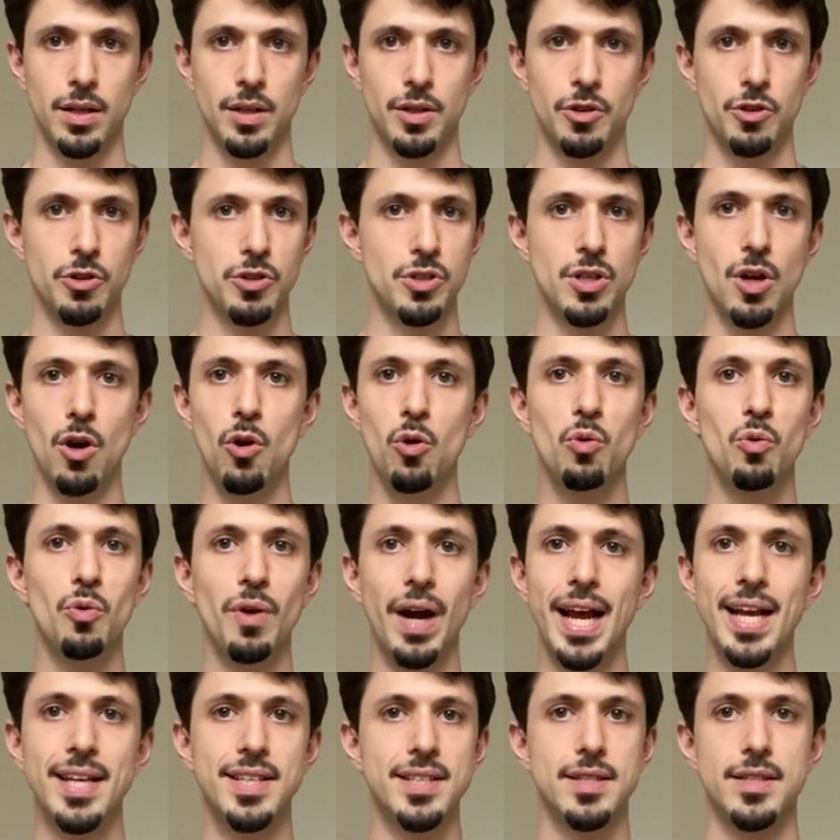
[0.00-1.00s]
There's no
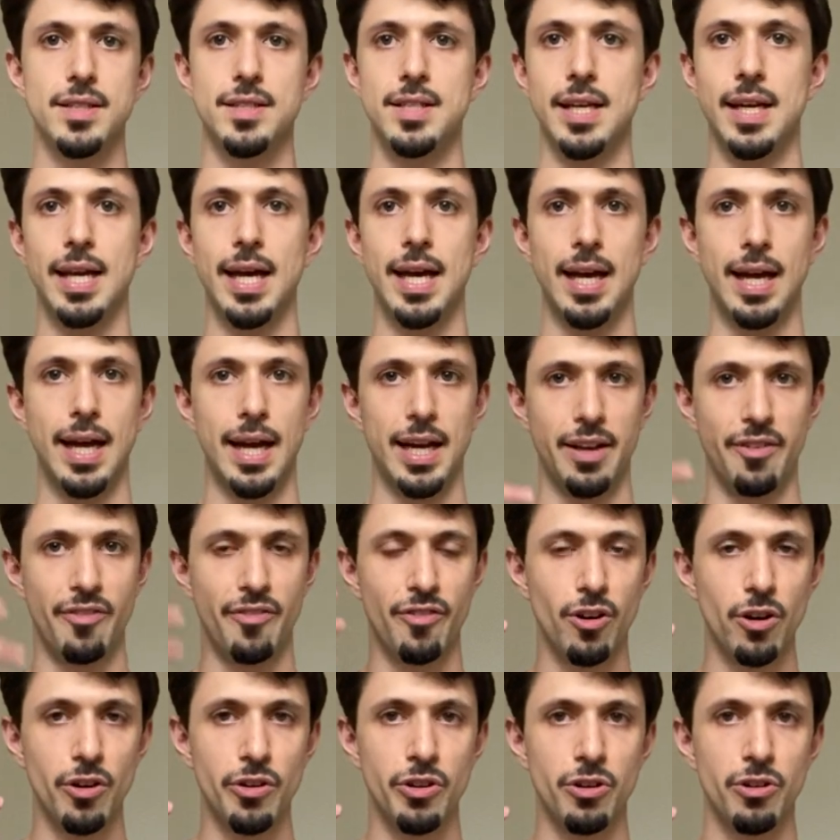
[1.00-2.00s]
race to get any
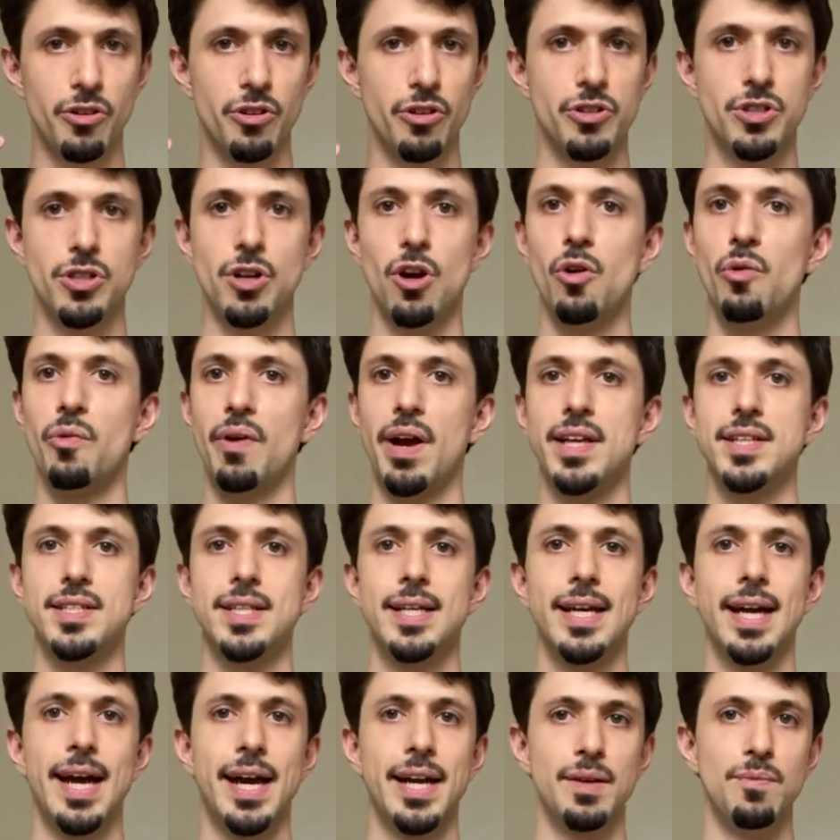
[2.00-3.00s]
further. There's no race to
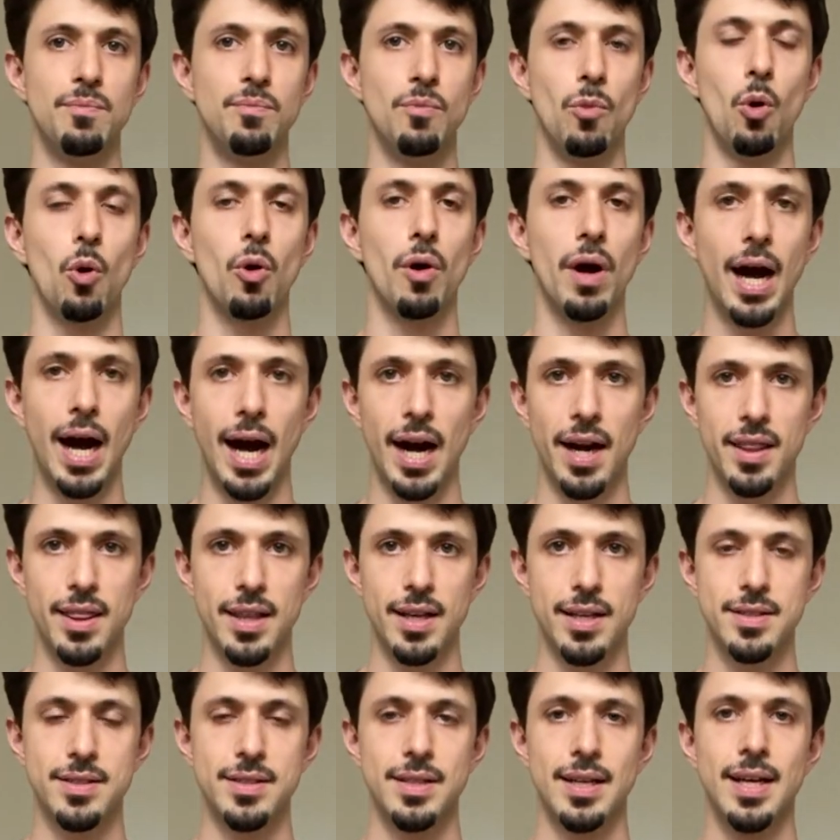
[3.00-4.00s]
get any more out of
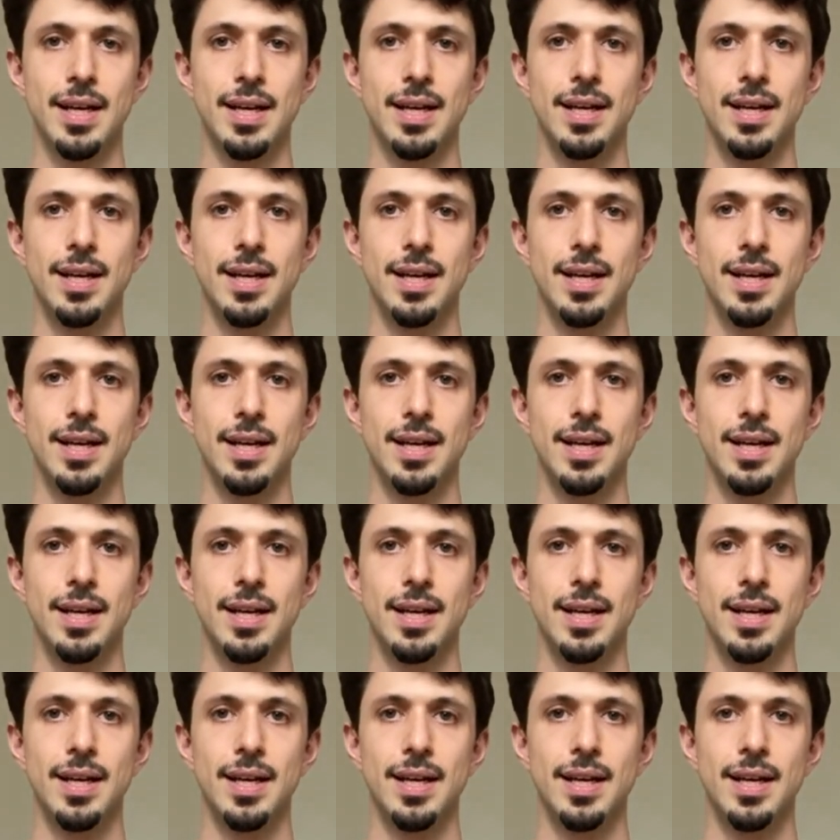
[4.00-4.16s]
this.